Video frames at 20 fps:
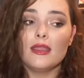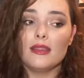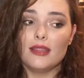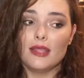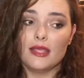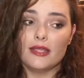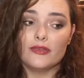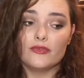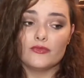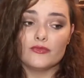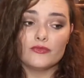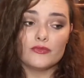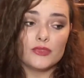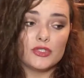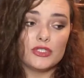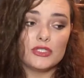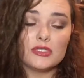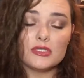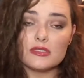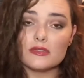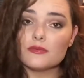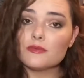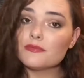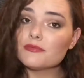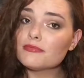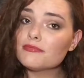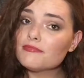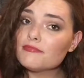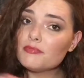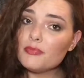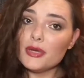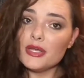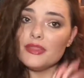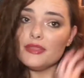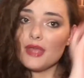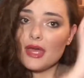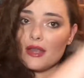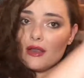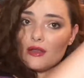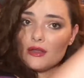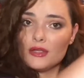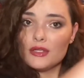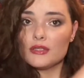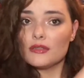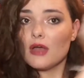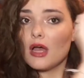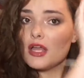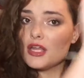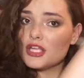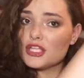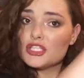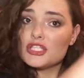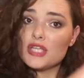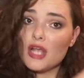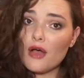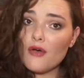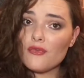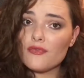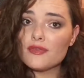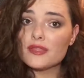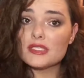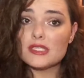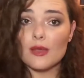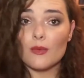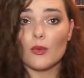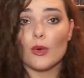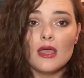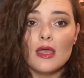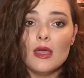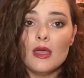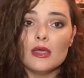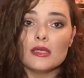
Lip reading: then just put that on a shelf somewhere.